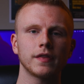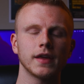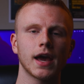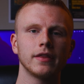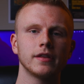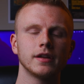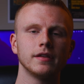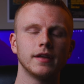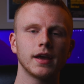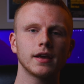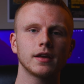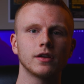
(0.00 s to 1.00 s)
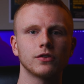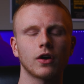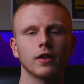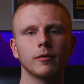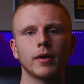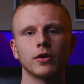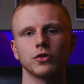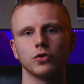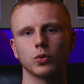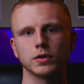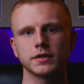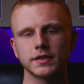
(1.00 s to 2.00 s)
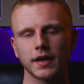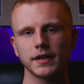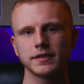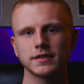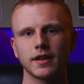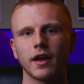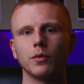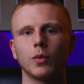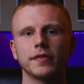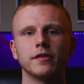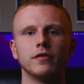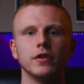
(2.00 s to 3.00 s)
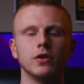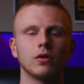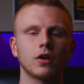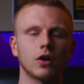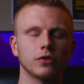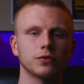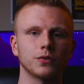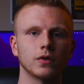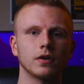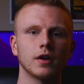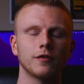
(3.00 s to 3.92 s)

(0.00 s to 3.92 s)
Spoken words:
the end of the day, it is all about your taste and what the video calls for.